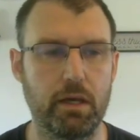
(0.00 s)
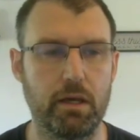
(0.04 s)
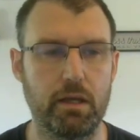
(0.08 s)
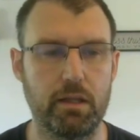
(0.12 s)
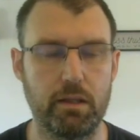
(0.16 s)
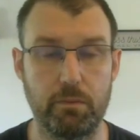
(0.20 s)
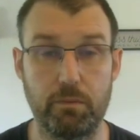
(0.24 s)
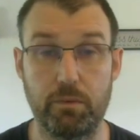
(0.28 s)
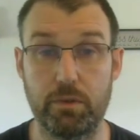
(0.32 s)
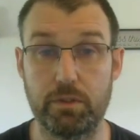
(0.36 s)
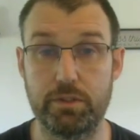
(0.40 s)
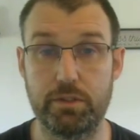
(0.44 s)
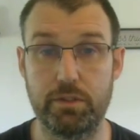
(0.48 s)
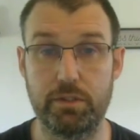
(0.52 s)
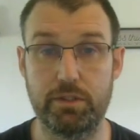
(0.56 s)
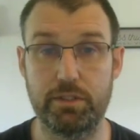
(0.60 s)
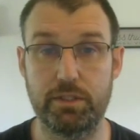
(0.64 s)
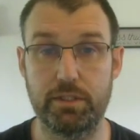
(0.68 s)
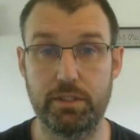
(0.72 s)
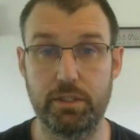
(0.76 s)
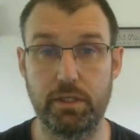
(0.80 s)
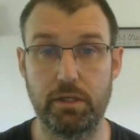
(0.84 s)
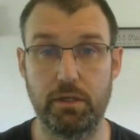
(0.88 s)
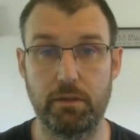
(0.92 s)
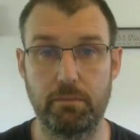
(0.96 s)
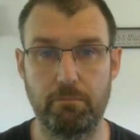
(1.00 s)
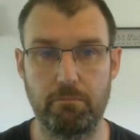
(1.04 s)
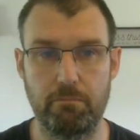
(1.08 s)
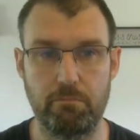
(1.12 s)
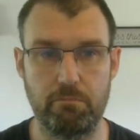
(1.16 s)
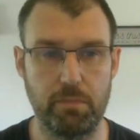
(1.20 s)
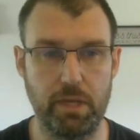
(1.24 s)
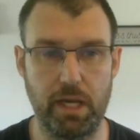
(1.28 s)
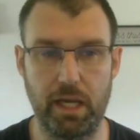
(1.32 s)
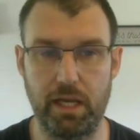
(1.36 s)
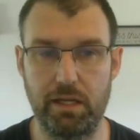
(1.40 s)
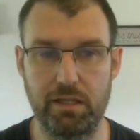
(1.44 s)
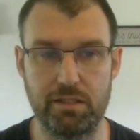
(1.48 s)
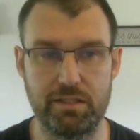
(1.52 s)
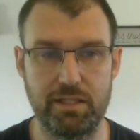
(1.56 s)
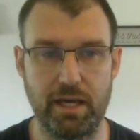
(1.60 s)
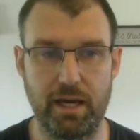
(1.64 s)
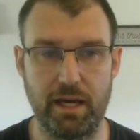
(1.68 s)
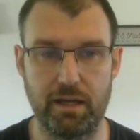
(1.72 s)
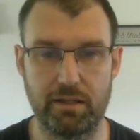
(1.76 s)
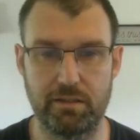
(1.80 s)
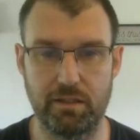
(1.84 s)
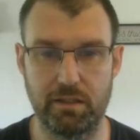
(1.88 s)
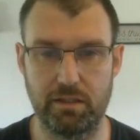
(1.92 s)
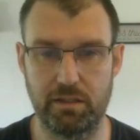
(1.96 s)
And then once you see it, any
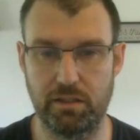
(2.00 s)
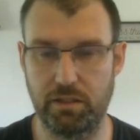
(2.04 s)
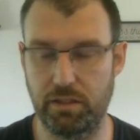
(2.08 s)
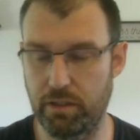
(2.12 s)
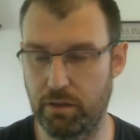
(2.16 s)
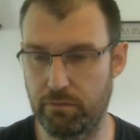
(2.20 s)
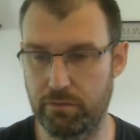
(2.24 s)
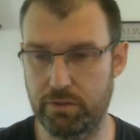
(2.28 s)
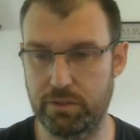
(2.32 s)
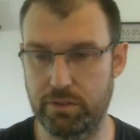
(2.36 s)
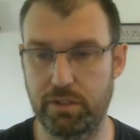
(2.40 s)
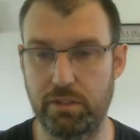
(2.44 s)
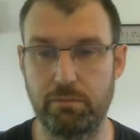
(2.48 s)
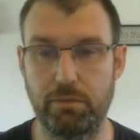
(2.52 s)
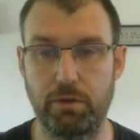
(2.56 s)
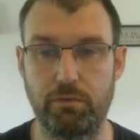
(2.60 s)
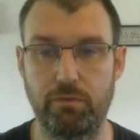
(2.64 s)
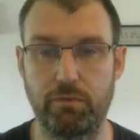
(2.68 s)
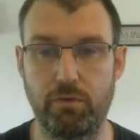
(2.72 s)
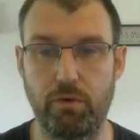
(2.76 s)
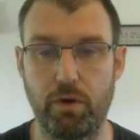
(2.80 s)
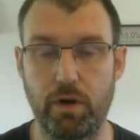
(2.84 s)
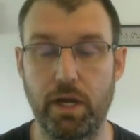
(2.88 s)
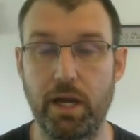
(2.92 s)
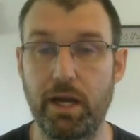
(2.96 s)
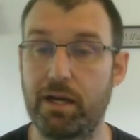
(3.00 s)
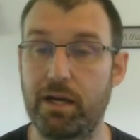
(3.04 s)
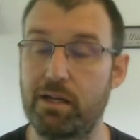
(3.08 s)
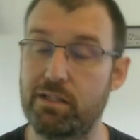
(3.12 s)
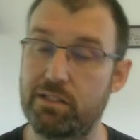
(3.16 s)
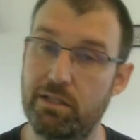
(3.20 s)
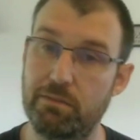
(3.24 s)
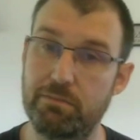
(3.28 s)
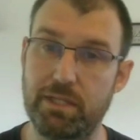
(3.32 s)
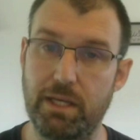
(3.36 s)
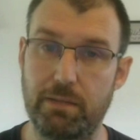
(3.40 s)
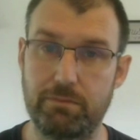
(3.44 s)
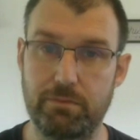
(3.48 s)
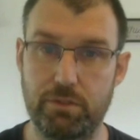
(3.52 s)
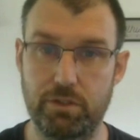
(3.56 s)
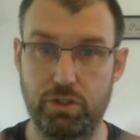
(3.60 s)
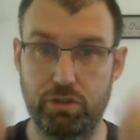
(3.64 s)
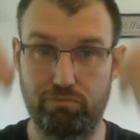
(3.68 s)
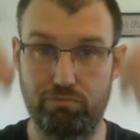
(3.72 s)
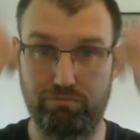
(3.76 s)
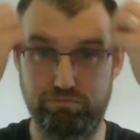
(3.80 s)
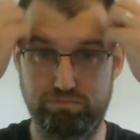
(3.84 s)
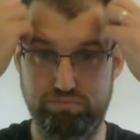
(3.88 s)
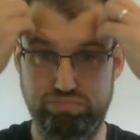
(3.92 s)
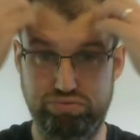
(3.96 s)
tactic you've never seen before, sometimes it
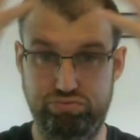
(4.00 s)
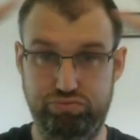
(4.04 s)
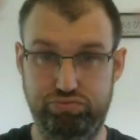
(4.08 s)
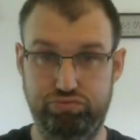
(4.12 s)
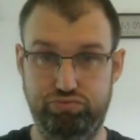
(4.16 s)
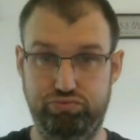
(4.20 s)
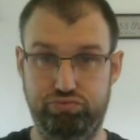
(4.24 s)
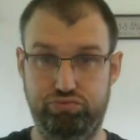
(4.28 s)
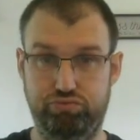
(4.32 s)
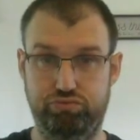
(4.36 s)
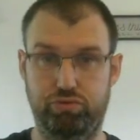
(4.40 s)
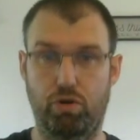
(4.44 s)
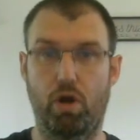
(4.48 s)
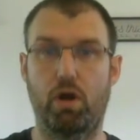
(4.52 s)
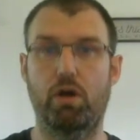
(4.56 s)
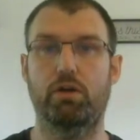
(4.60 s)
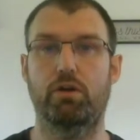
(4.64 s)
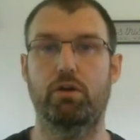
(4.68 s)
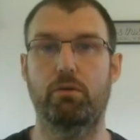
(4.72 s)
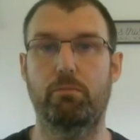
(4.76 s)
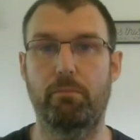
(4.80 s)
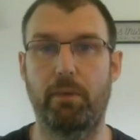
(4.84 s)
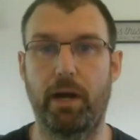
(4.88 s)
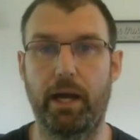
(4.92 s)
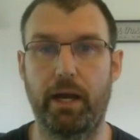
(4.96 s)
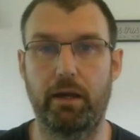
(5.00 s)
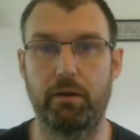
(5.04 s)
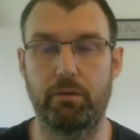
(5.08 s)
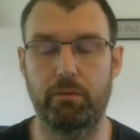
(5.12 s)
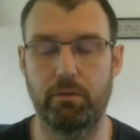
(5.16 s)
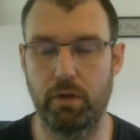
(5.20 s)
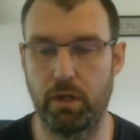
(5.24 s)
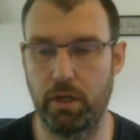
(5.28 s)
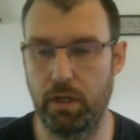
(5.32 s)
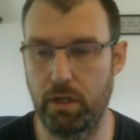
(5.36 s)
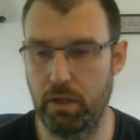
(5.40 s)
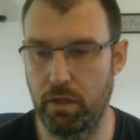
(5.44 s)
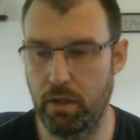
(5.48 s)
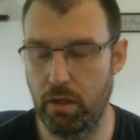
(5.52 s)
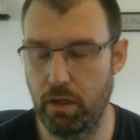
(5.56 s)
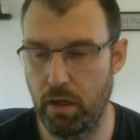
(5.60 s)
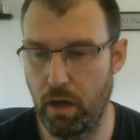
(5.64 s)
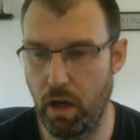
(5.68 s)
just your mind, right?